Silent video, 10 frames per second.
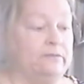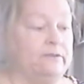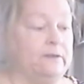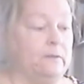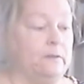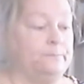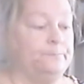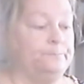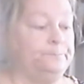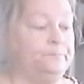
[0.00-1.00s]
the vanilla.
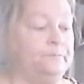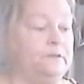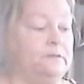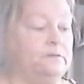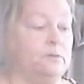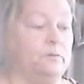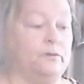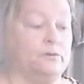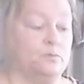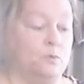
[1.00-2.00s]
So
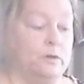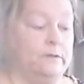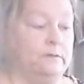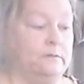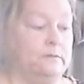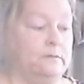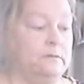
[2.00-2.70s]
there's 1